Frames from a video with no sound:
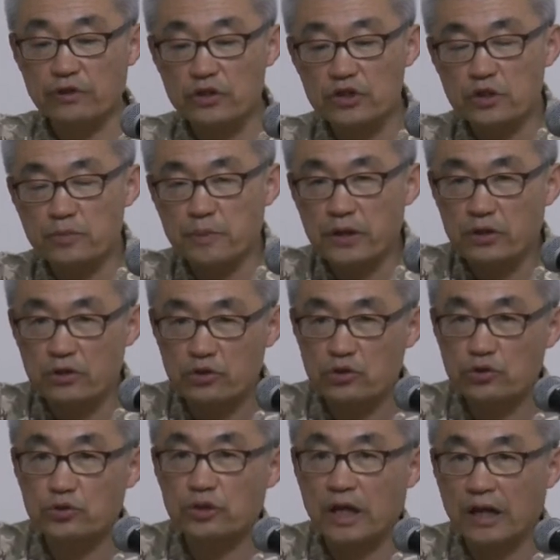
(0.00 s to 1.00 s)
1 Peter
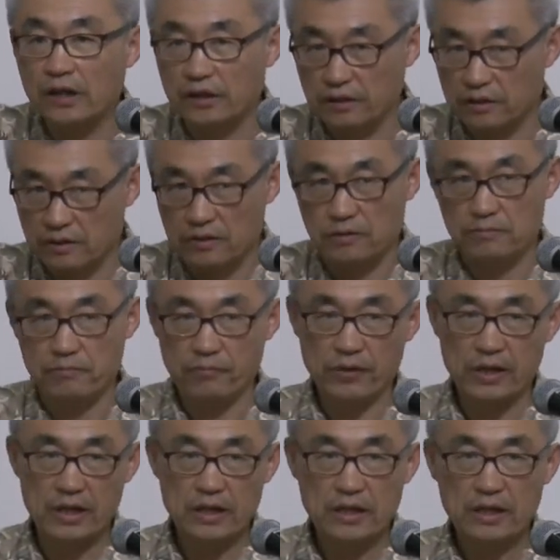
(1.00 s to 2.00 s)
2:9,
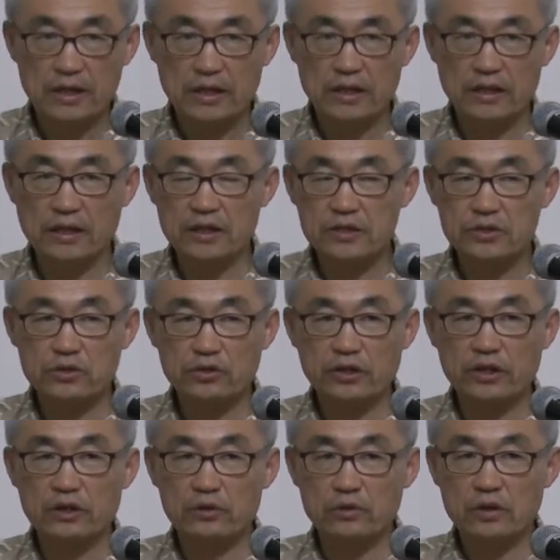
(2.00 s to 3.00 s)
and let's
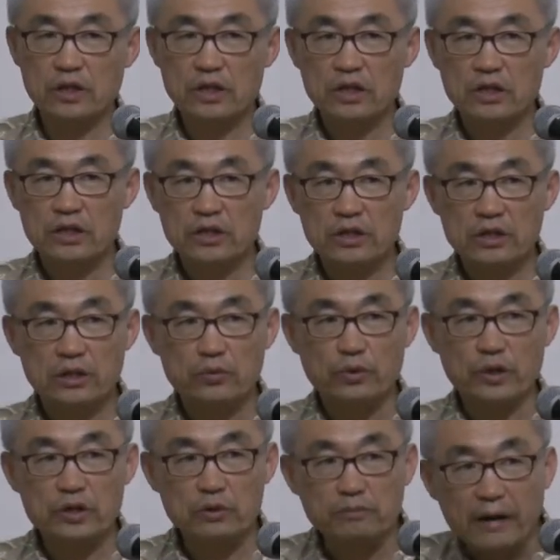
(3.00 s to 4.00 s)
look at
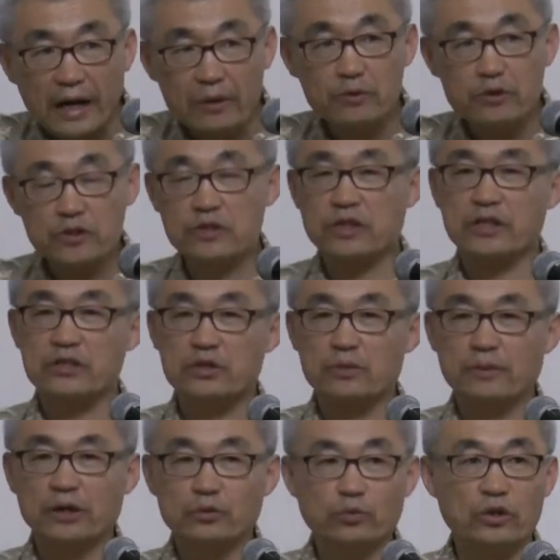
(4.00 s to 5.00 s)
what the Bible says
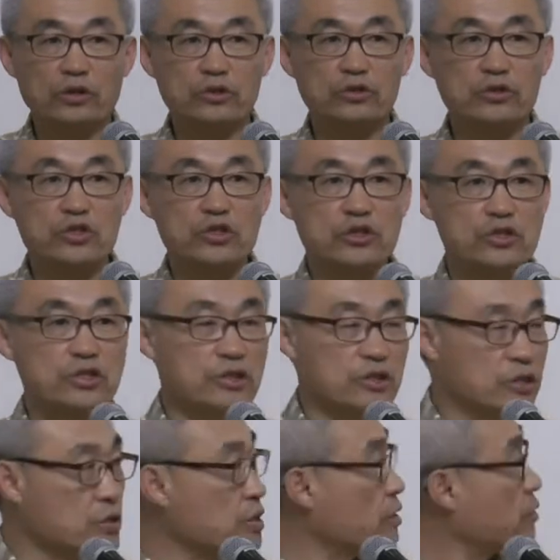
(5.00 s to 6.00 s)
about what a good church
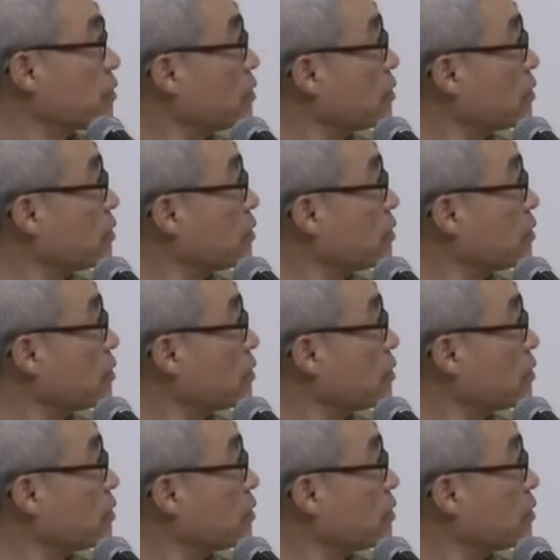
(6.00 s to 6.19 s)
is.